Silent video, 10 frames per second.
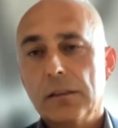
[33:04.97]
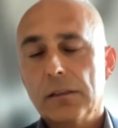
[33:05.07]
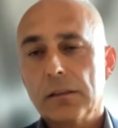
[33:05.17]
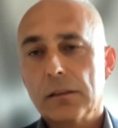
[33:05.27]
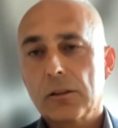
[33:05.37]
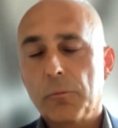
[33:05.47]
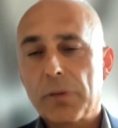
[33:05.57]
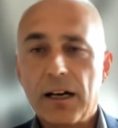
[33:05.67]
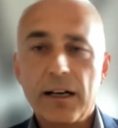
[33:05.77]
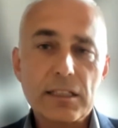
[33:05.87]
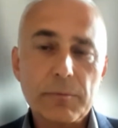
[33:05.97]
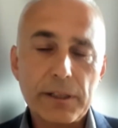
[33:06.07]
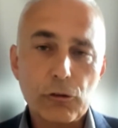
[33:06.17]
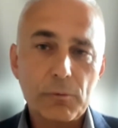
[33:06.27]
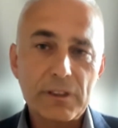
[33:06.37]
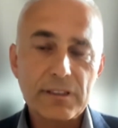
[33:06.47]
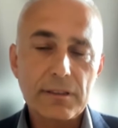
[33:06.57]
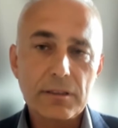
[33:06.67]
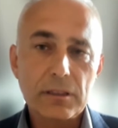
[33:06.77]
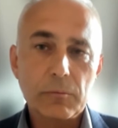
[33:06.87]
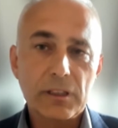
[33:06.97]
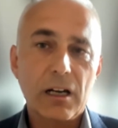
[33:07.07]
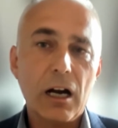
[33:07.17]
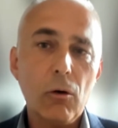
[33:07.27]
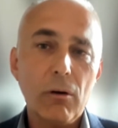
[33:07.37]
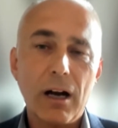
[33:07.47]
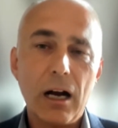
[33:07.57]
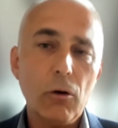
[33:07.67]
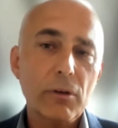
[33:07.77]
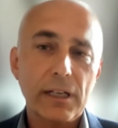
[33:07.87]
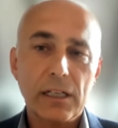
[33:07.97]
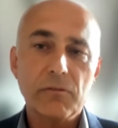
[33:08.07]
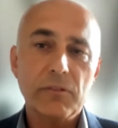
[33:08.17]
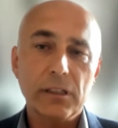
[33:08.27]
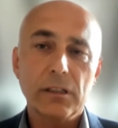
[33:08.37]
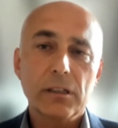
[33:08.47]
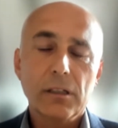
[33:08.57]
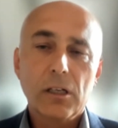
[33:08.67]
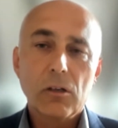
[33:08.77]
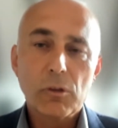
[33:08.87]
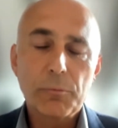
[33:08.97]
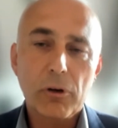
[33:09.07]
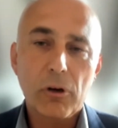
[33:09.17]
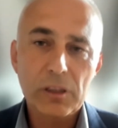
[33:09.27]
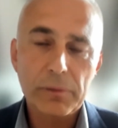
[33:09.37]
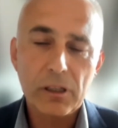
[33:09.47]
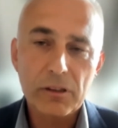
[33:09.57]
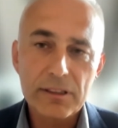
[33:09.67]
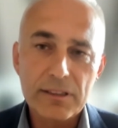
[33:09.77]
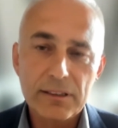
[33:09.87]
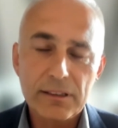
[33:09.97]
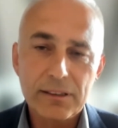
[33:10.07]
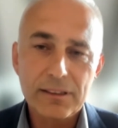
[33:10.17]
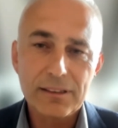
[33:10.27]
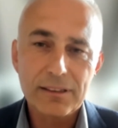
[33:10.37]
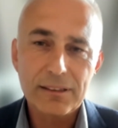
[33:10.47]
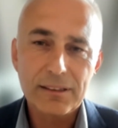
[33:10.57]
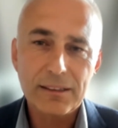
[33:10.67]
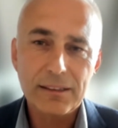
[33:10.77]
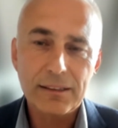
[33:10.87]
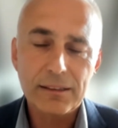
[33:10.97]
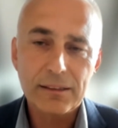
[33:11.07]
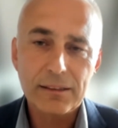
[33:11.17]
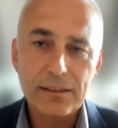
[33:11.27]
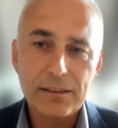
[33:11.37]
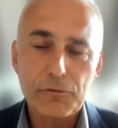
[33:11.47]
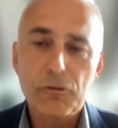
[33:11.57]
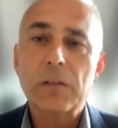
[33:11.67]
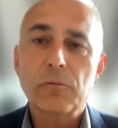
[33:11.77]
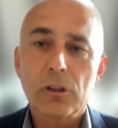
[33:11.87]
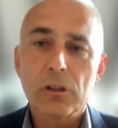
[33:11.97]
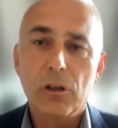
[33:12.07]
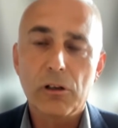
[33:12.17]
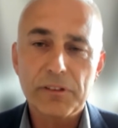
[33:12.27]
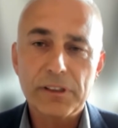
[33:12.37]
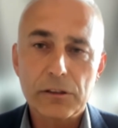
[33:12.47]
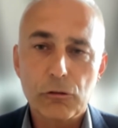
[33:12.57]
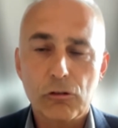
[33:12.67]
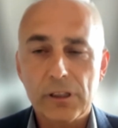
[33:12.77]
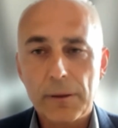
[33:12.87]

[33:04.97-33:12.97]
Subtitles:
a compliance management system, but how can we report about this in the framework of ESG?